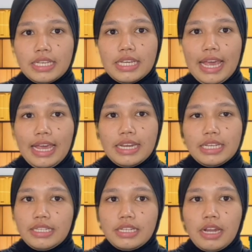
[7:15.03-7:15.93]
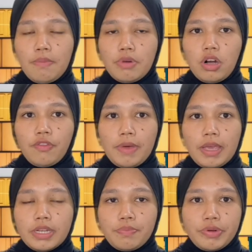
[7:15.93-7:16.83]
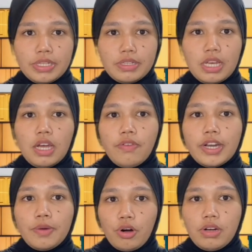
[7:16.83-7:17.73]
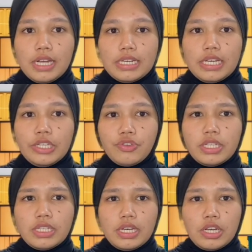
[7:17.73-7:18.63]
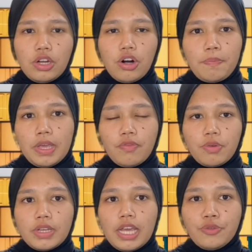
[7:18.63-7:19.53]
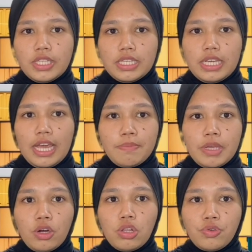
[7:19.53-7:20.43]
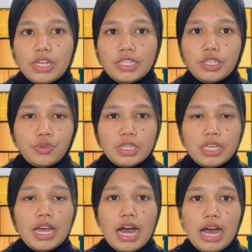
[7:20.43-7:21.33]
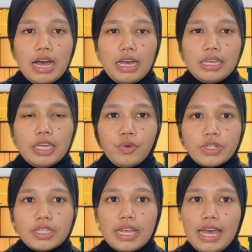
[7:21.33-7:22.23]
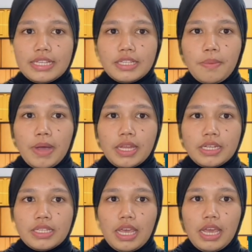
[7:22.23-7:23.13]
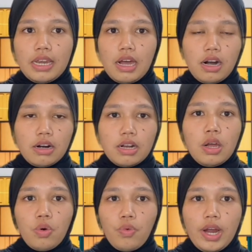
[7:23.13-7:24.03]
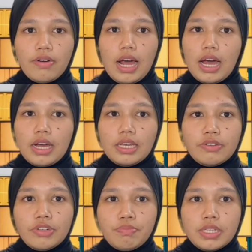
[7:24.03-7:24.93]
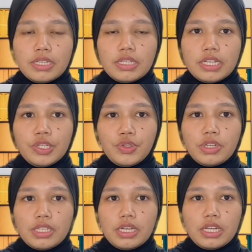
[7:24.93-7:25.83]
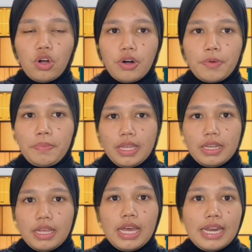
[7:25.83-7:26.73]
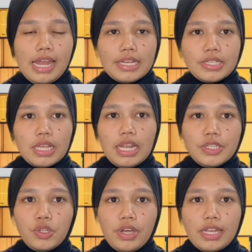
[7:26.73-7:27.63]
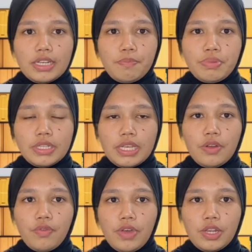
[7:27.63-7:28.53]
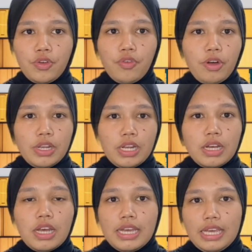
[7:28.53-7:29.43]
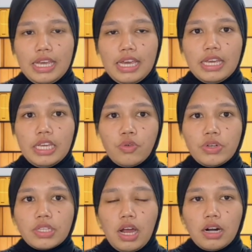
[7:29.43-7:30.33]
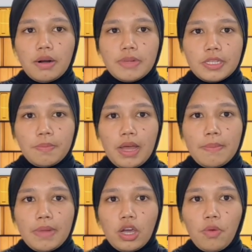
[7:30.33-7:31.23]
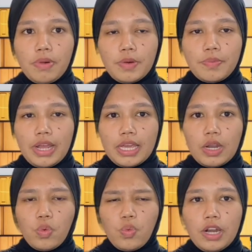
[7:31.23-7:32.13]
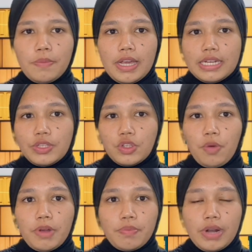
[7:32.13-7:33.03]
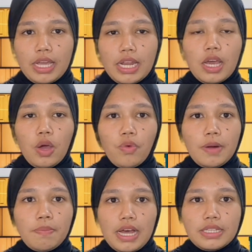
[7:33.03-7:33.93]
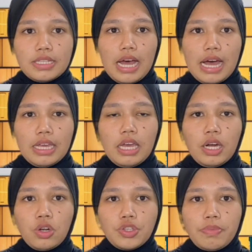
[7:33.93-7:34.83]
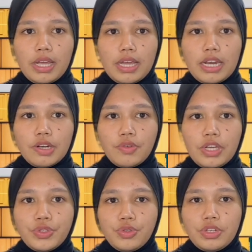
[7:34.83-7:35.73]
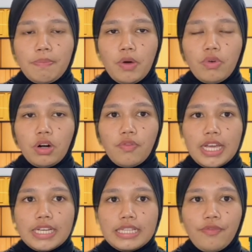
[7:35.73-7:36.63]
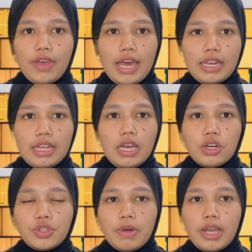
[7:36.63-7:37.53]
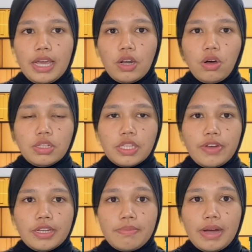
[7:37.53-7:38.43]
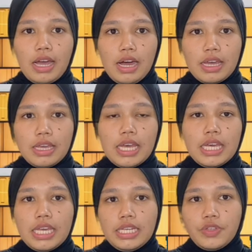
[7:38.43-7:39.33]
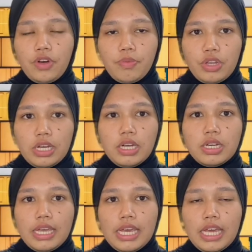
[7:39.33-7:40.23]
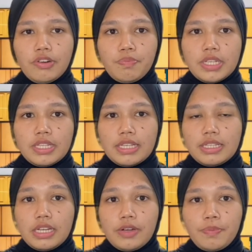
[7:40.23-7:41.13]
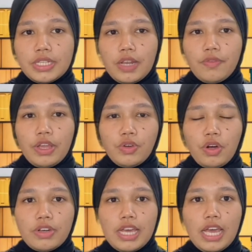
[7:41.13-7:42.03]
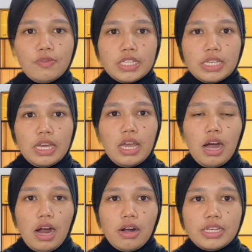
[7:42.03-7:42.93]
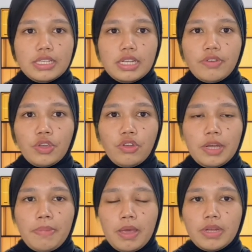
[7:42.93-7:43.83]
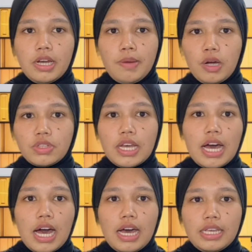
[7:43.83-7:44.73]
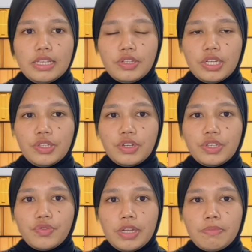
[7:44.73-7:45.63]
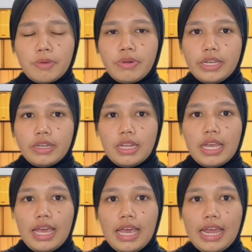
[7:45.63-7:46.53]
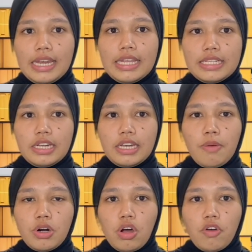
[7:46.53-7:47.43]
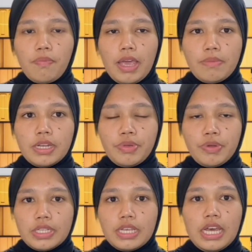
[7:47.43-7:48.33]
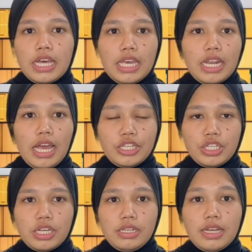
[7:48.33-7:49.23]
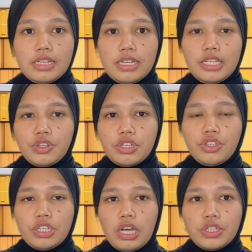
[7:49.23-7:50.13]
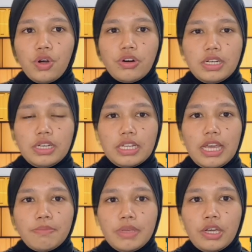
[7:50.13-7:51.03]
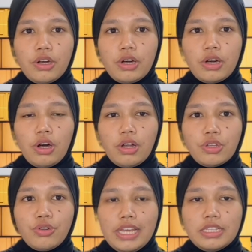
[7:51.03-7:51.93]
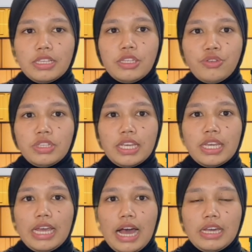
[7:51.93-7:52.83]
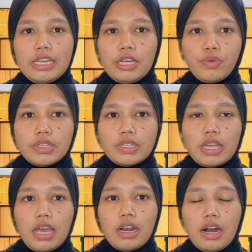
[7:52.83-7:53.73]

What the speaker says: n is the number of payment periods. Furthermore, the interest earned or paid from the annuity can be calculated using I equals S minus NR, where I represents the interest earned or paid. Next, let's look at the present value formula. A equals R multiplied by open bracket 1 minus open bracket 1 plus I close bracket raised to the power of negative n close bracket all divided by I. In this formula, A represents the present value of the annuity, R is the regular payment amount, I is the interest rate per period, n is the number of payment periods. In addition, the interest charged or earned can be calculated using I equals NR